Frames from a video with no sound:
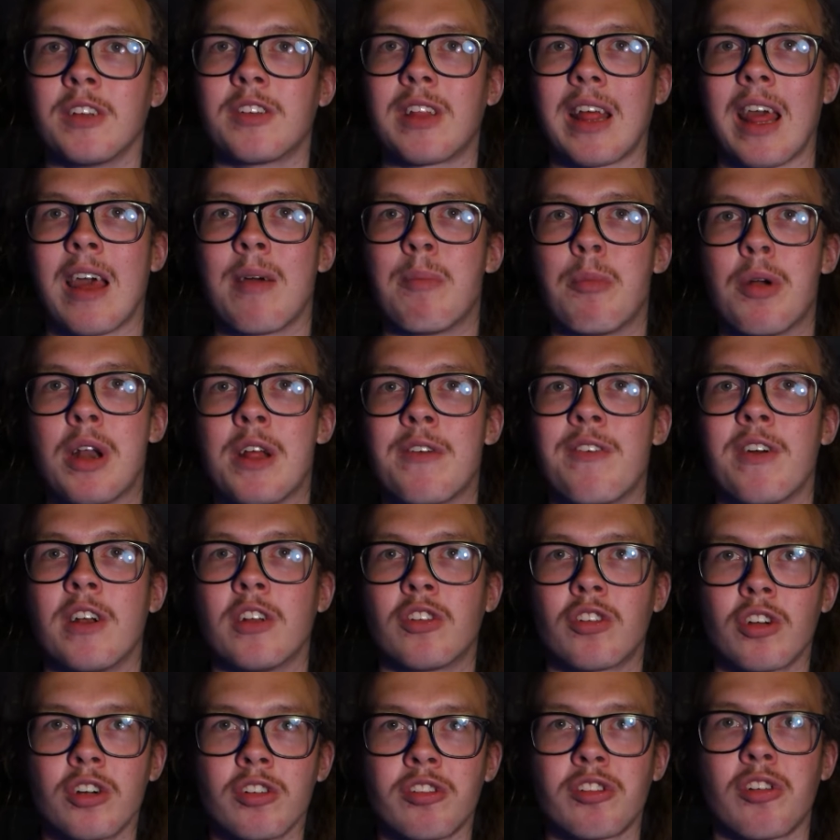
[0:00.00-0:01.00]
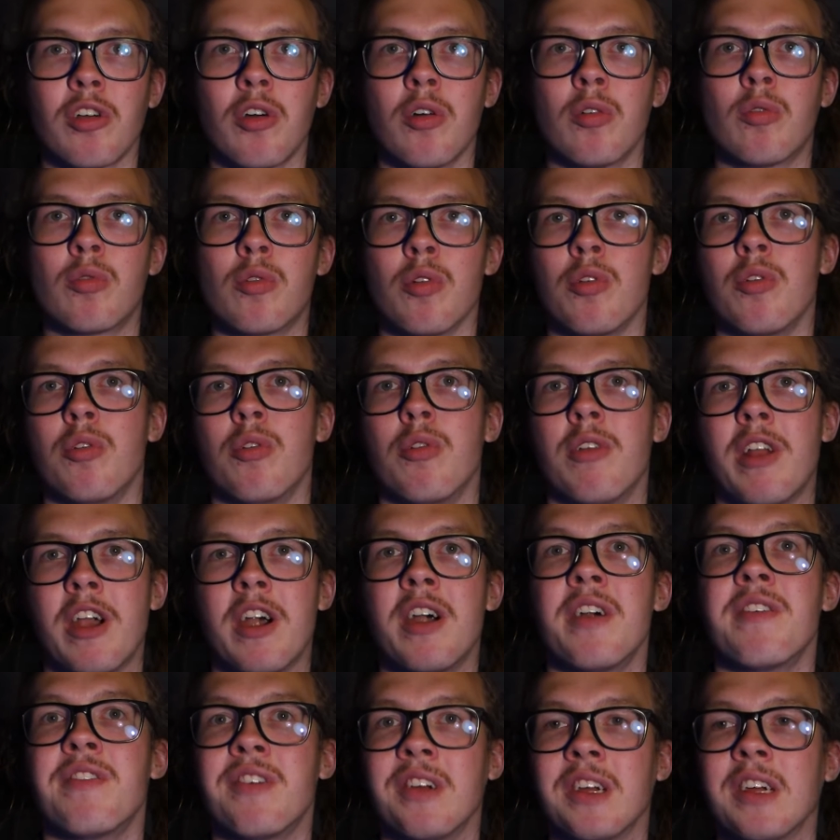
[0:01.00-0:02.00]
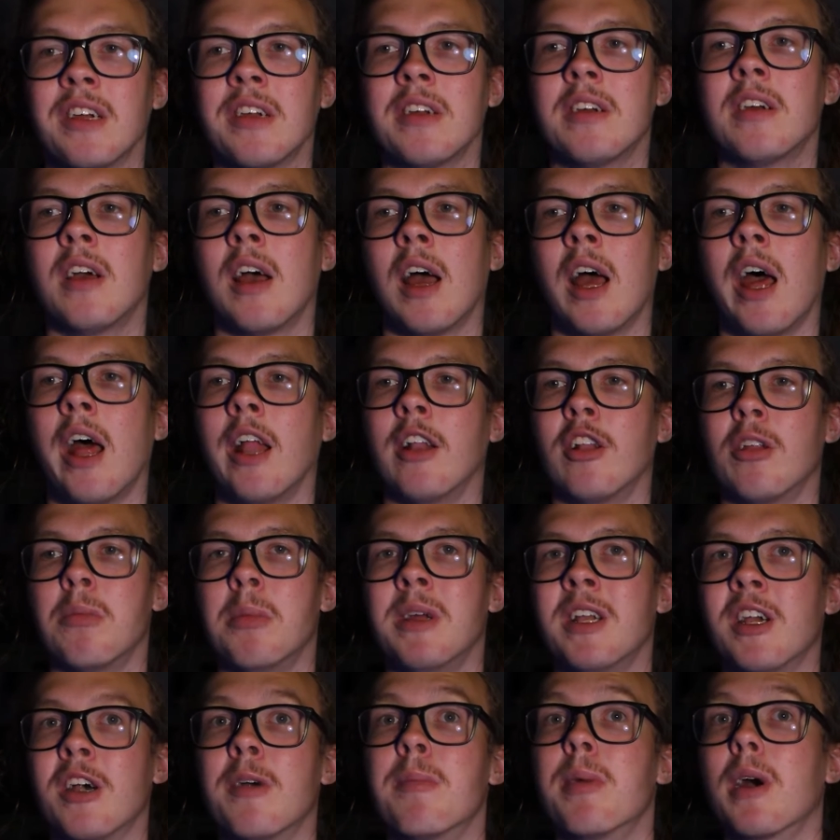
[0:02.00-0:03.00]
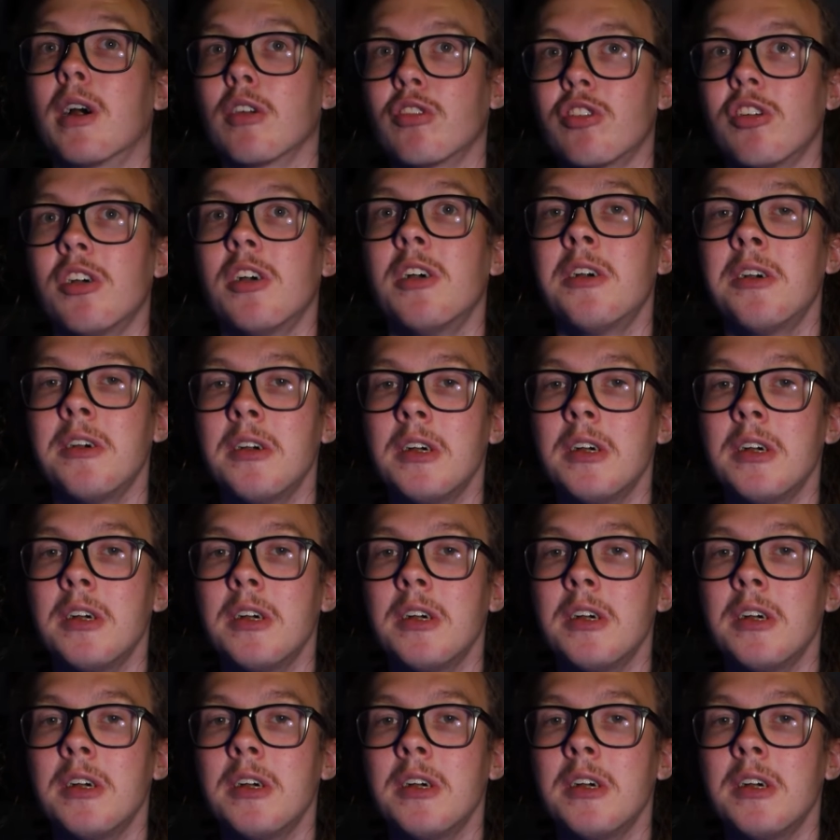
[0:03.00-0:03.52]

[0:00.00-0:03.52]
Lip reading: They have modified the source code to do their thing and to be their browser.